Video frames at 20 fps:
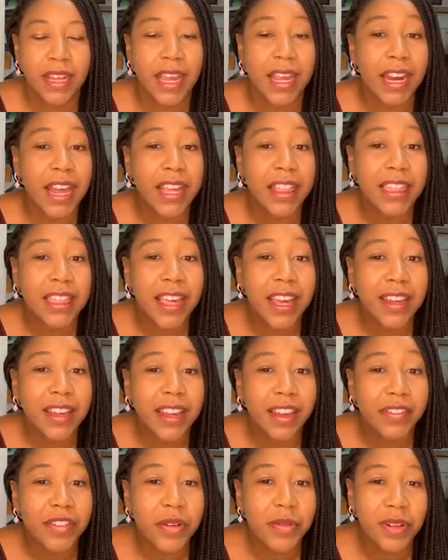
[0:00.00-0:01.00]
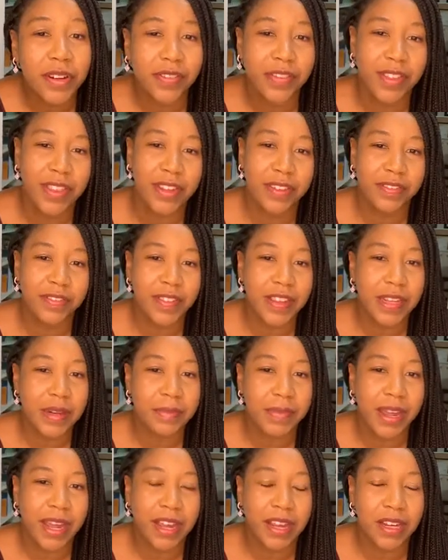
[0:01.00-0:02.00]
And I thank everyone for their
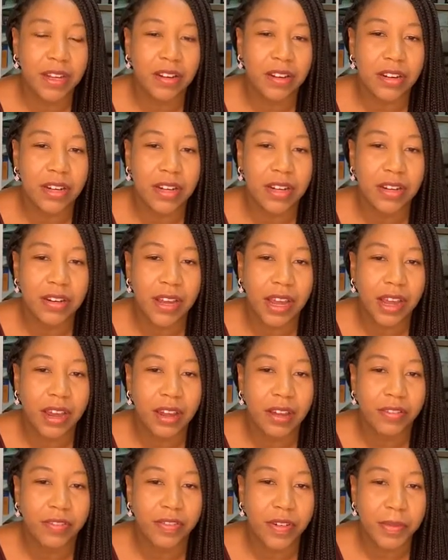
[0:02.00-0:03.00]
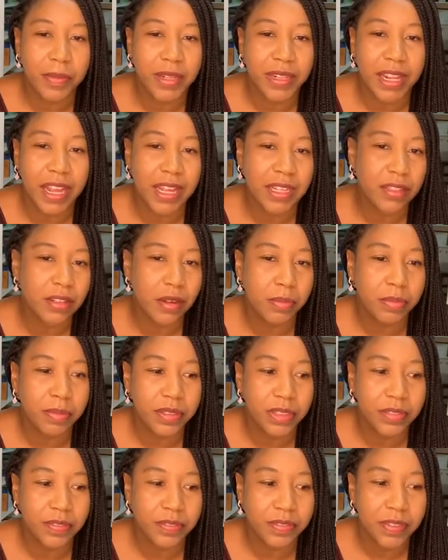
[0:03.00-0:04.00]
feedback on from the last
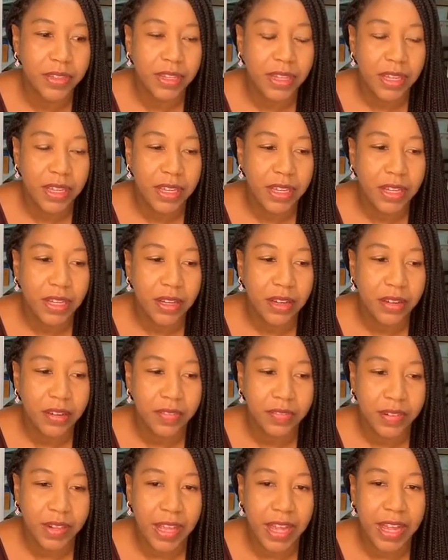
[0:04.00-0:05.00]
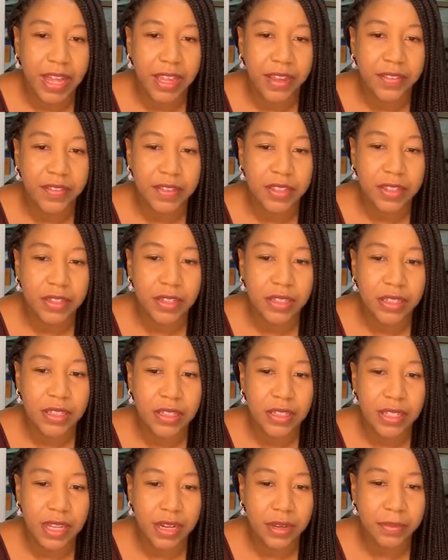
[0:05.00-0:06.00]
couple of lives on
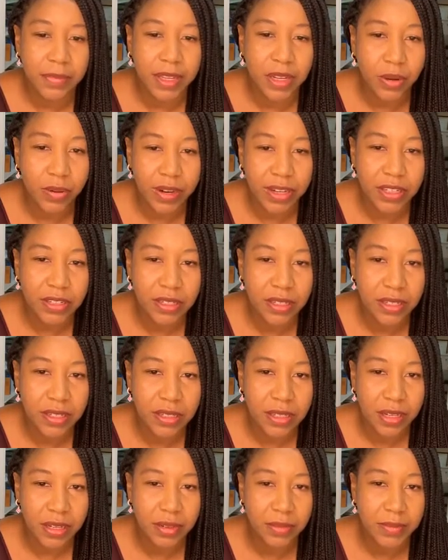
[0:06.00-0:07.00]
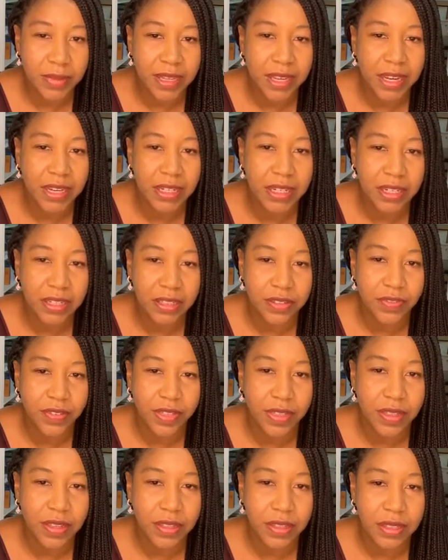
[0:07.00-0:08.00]
sending me questions, sending me ideas for
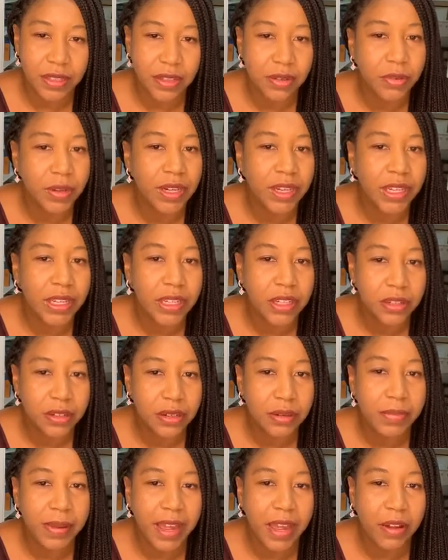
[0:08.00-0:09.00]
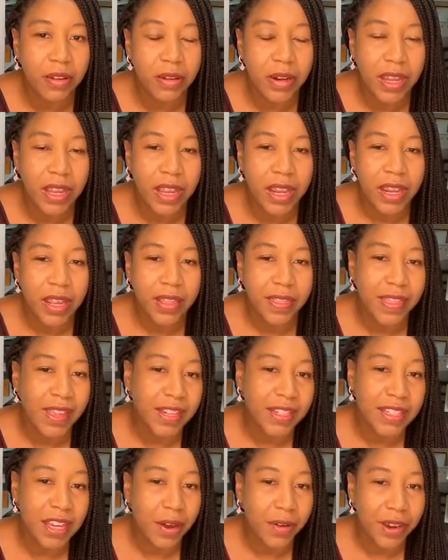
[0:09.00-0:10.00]
things that you want to hear about.
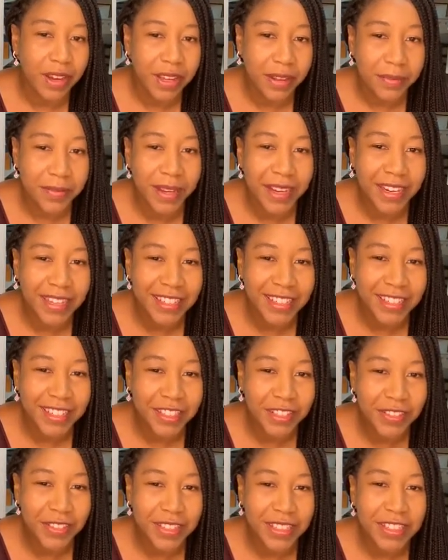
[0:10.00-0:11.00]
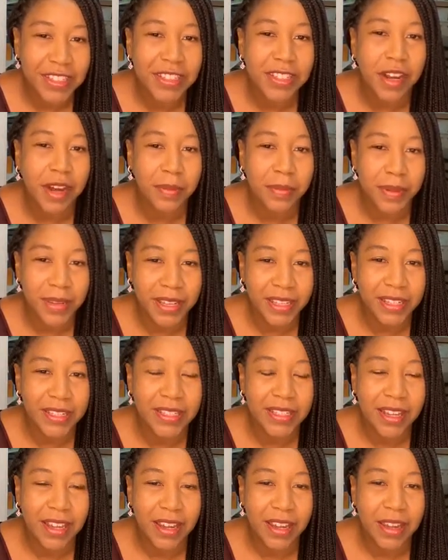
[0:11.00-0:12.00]
That's how I get my ideas for these
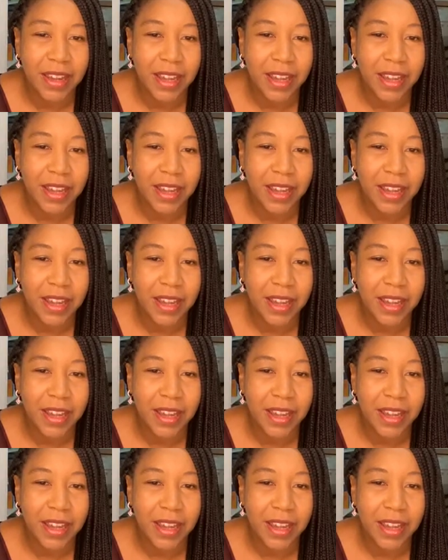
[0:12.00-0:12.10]
topics.